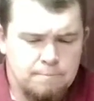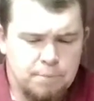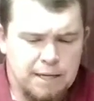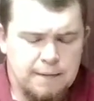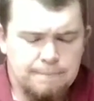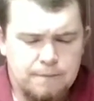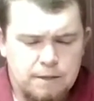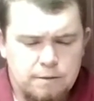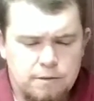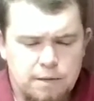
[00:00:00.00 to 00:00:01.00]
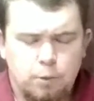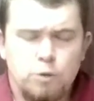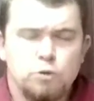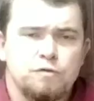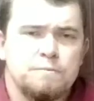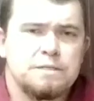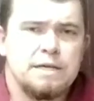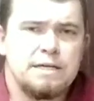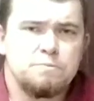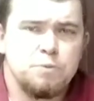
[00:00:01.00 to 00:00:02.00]
But the approach from the
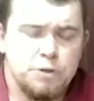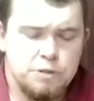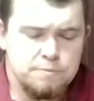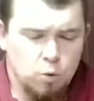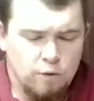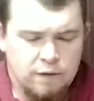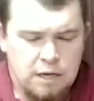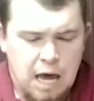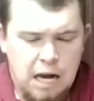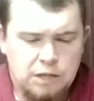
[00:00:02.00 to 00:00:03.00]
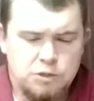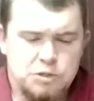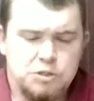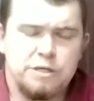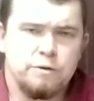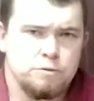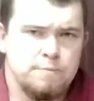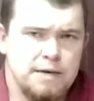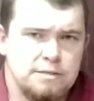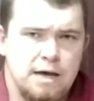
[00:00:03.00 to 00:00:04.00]
textbook is more of a knowledge and
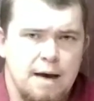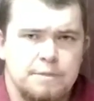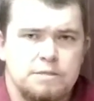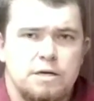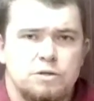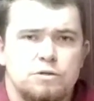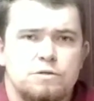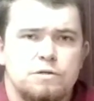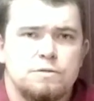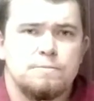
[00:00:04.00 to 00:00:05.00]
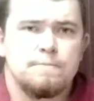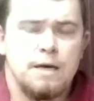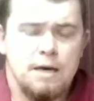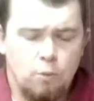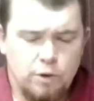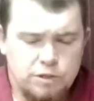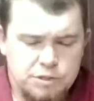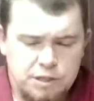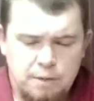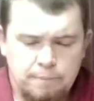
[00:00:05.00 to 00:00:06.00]
skills-based compensation system, which
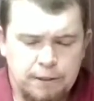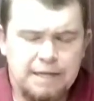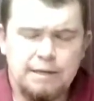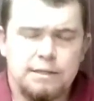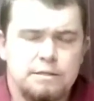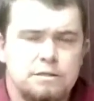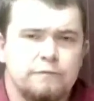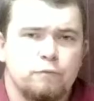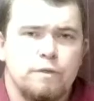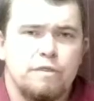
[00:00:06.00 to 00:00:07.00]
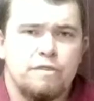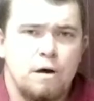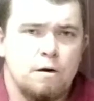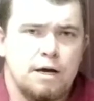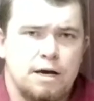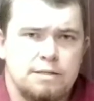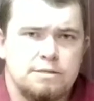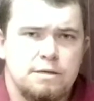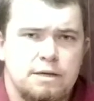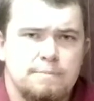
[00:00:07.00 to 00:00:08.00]
is a completely different thought
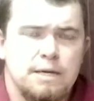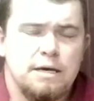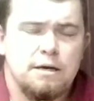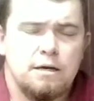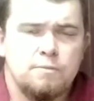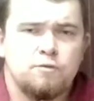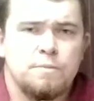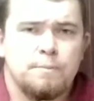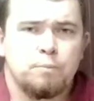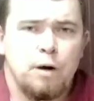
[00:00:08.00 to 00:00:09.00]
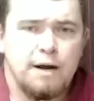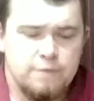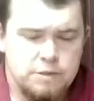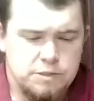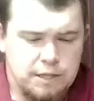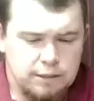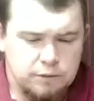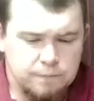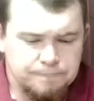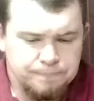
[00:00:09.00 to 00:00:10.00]
concept, comes from the private
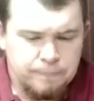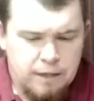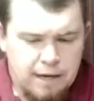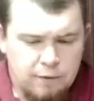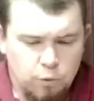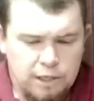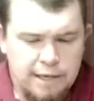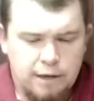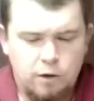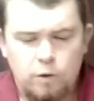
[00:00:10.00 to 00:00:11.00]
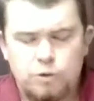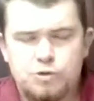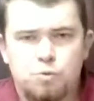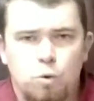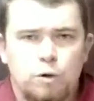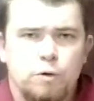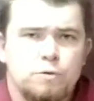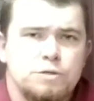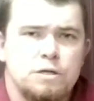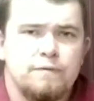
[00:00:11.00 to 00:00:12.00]
sector, and really encourages
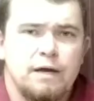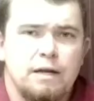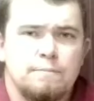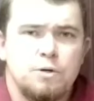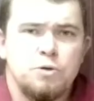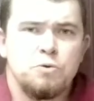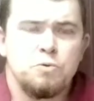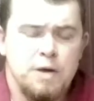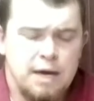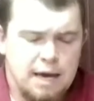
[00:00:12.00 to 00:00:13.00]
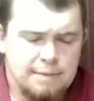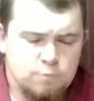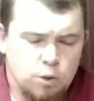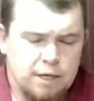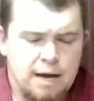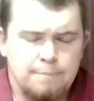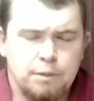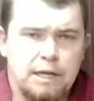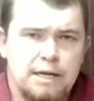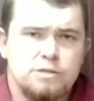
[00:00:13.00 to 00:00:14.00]
workers to develop new and more
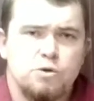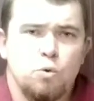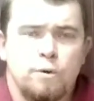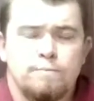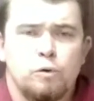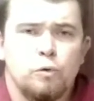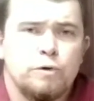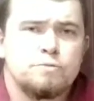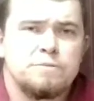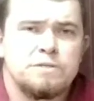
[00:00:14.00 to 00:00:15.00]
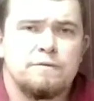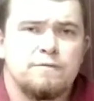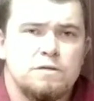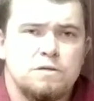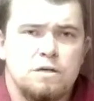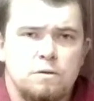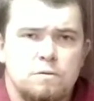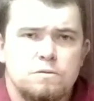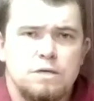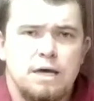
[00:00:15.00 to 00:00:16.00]
complex or employer-specific
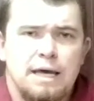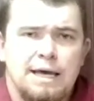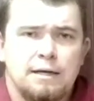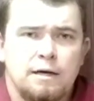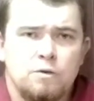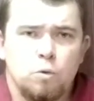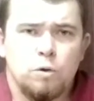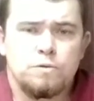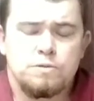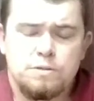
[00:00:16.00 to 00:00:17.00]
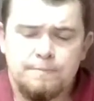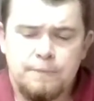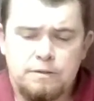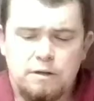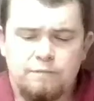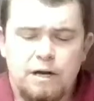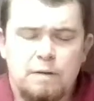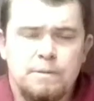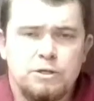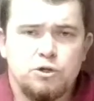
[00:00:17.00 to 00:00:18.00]
skills. In other words,
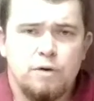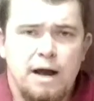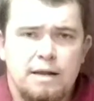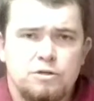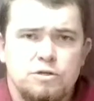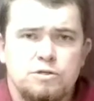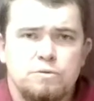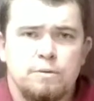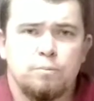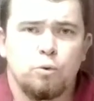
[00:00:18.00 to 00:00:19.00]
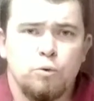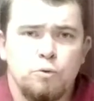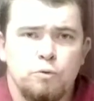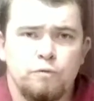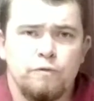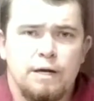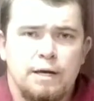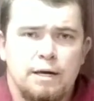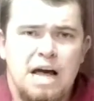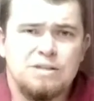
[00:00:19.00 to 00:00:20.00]
developing strategies to improve
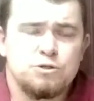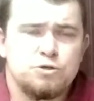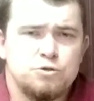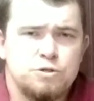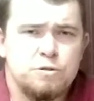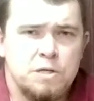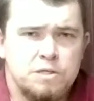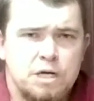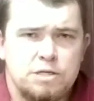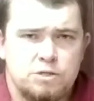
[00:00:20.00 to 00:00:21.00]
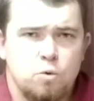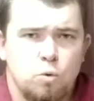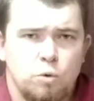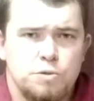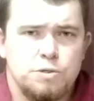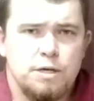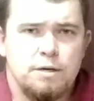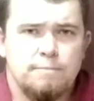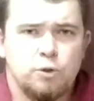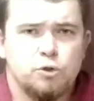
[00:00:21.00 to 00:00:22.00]
not just your student test scores,
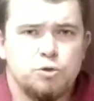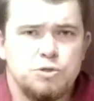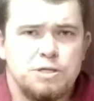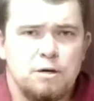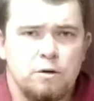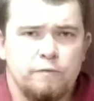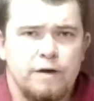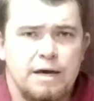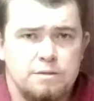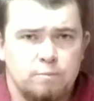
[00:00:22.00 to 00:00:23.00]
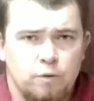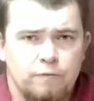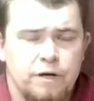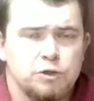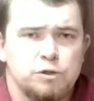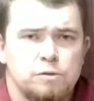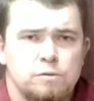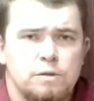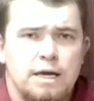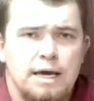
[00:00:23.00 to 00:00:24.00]
but yourself as a
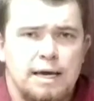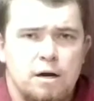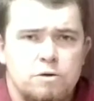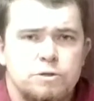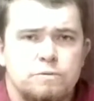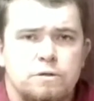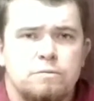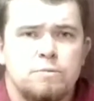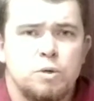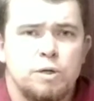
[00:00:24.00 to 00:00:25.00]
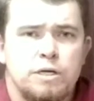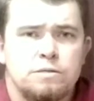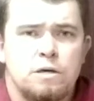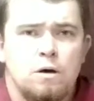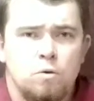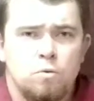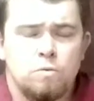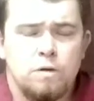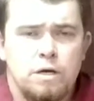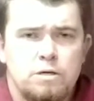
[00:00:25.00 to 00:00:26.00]
professional, and also the community as a
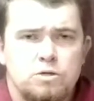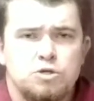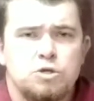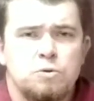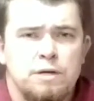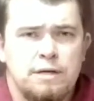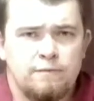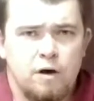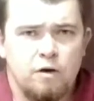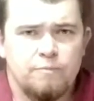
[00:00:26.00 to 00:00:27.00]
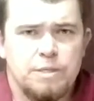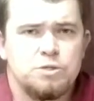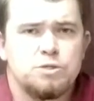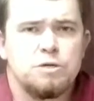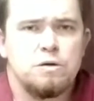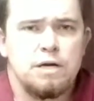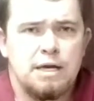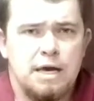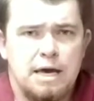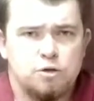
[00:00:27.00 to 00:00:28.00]
whole. Student involvement, student
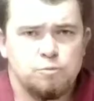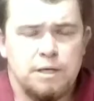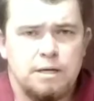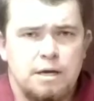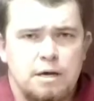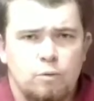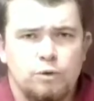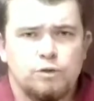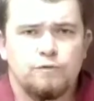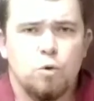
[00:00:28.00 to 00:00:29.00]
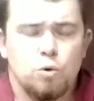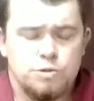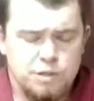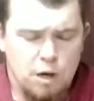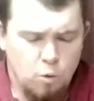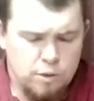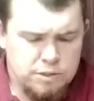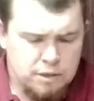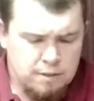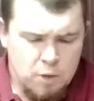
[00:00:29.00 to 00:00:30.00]
engagement, which of course is
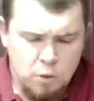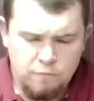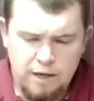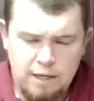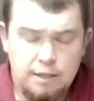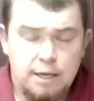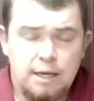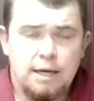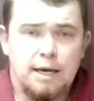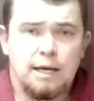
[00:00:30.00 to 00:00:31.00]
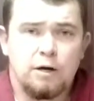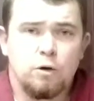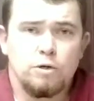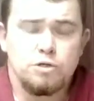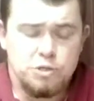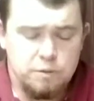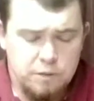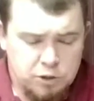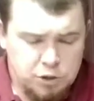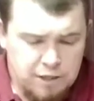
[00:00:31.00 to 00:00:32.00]
always going to motivate and encourage
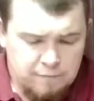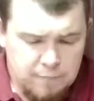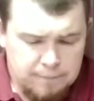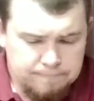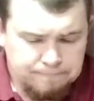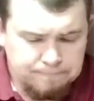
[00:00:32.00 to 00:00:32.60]
student achievement.